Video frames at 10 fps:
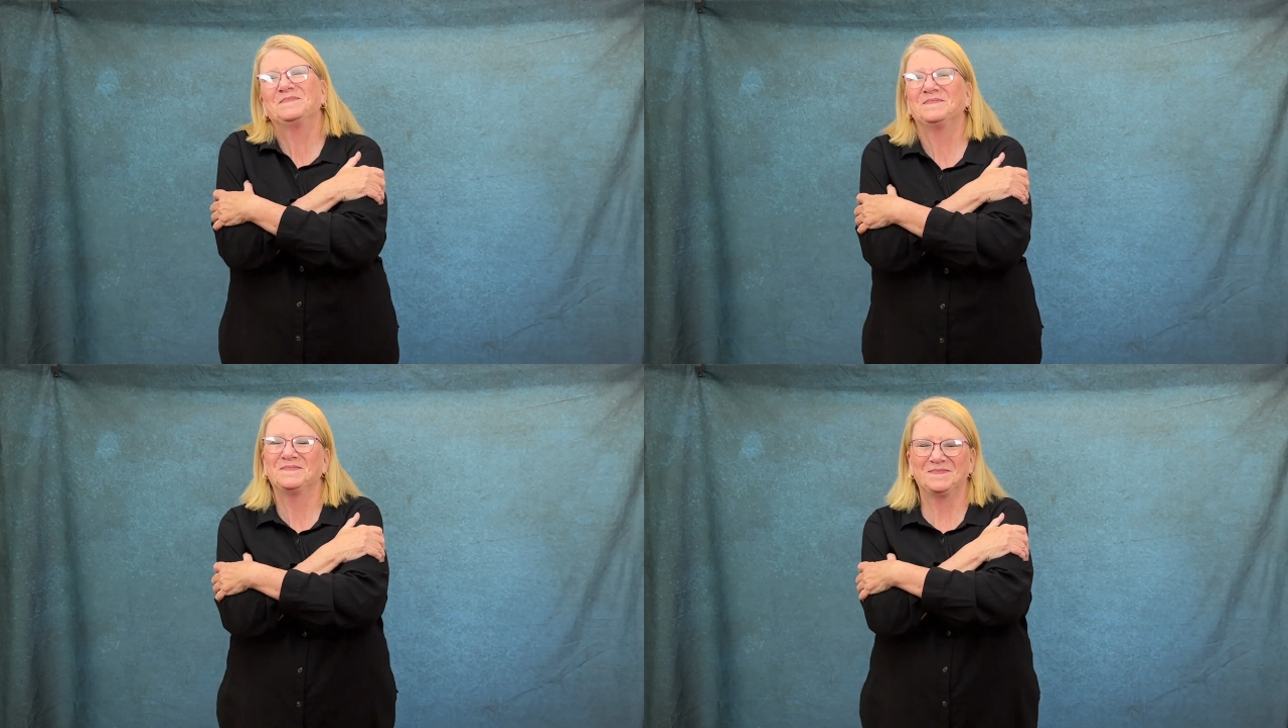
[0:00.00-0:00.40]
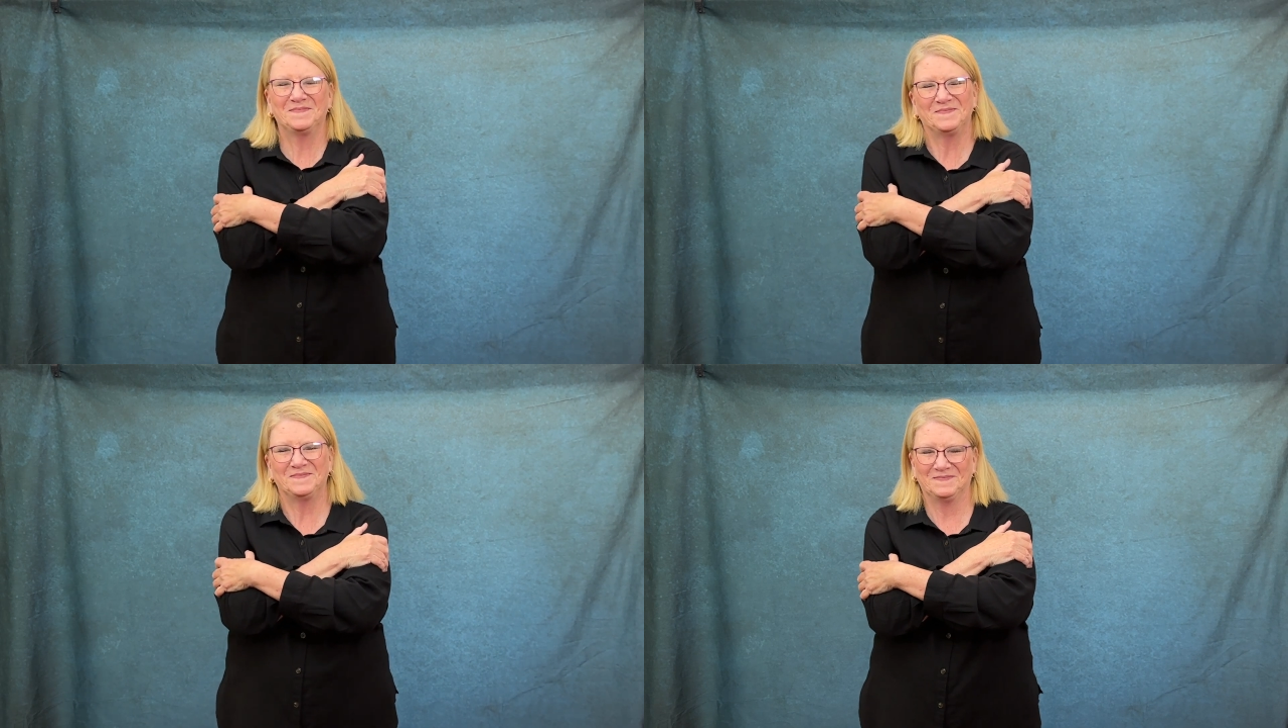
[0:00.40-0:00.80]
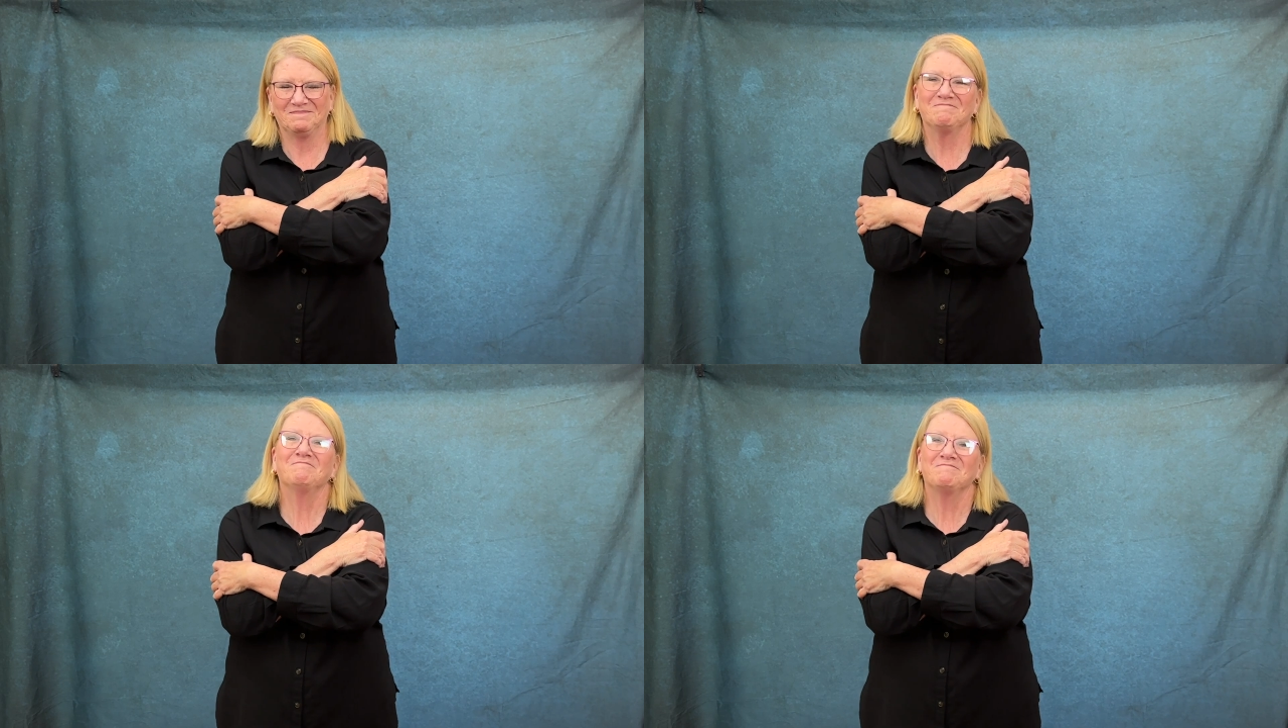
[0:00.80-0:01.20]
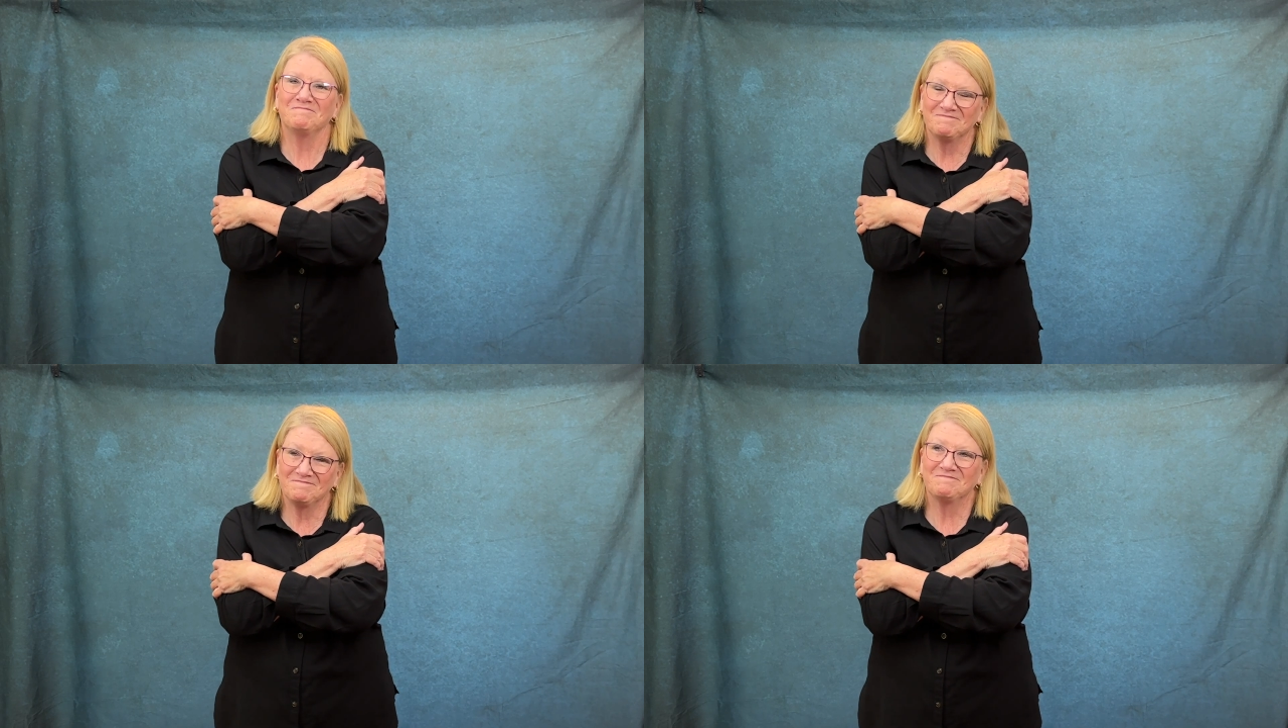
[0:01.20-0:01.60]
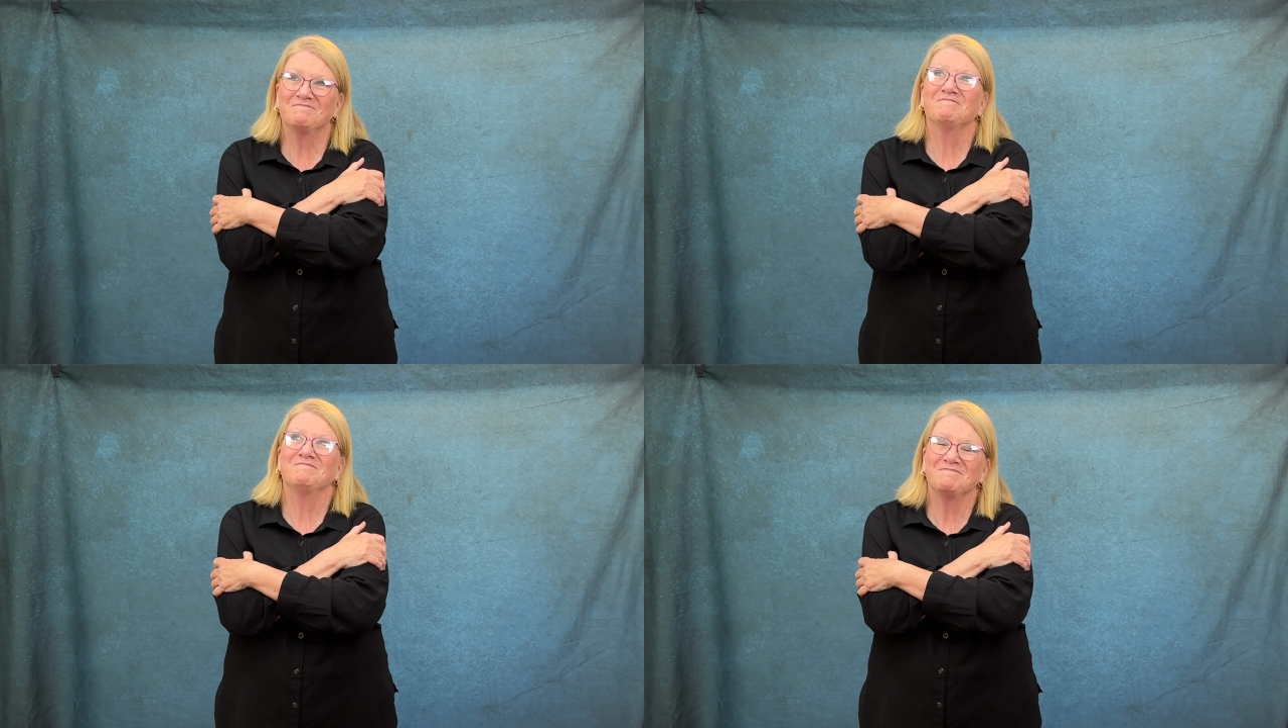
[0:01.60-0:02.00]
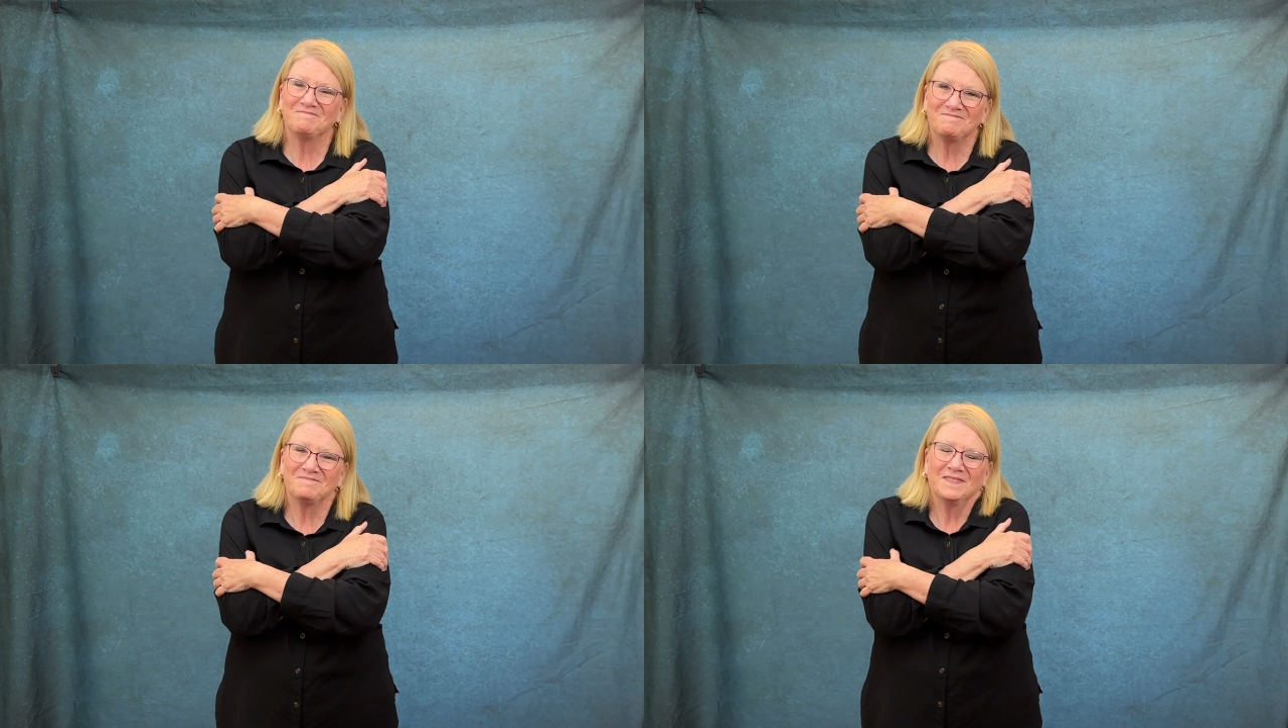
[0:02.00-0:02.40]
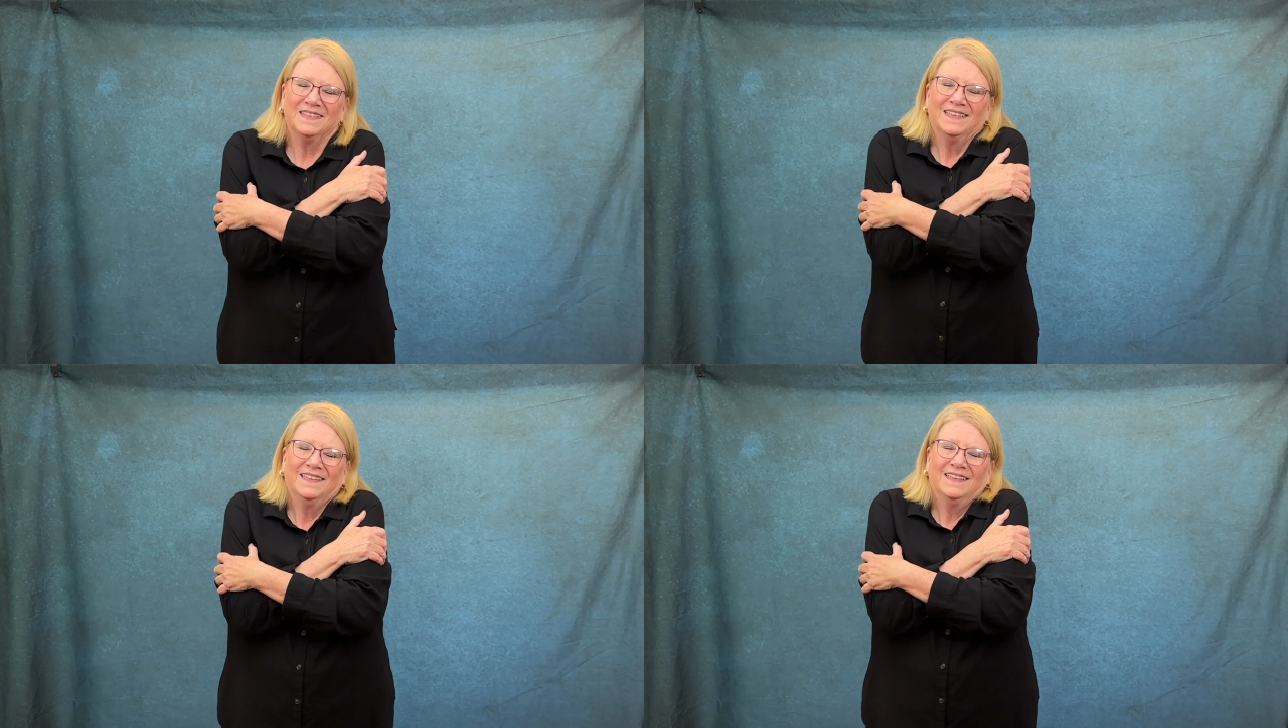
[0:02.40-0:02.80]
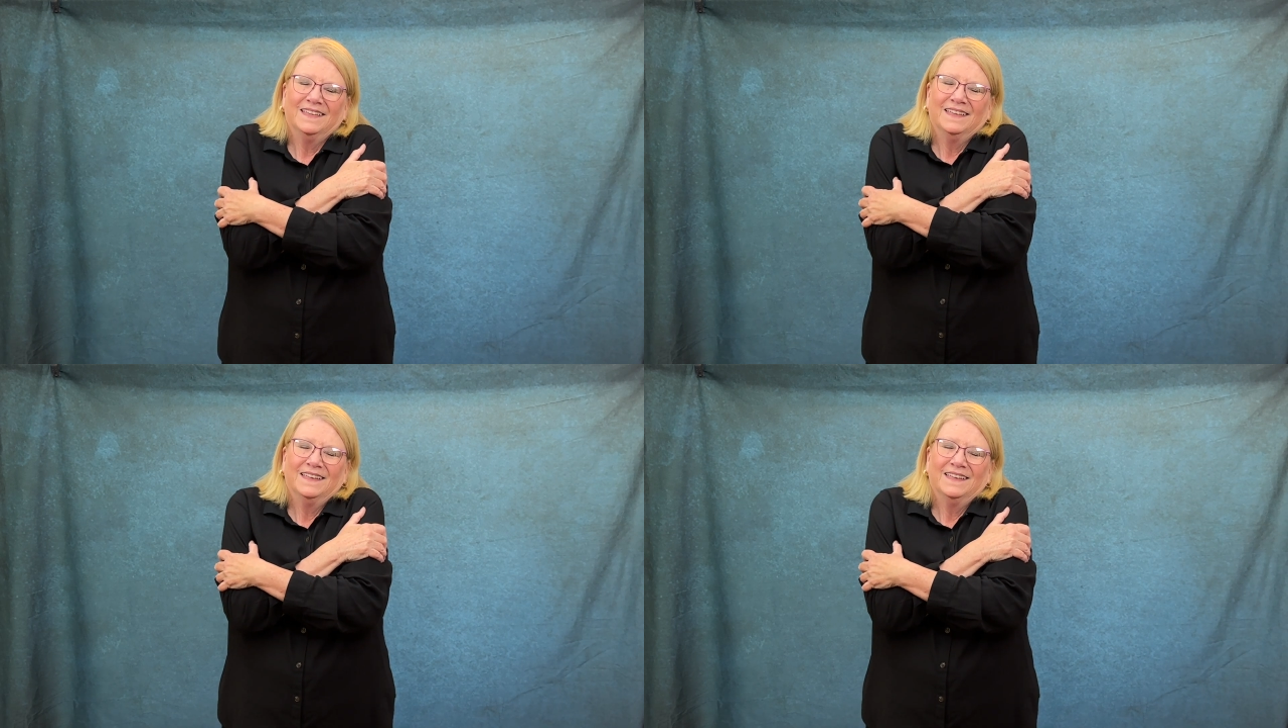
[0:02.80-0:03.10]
that's it. Yes.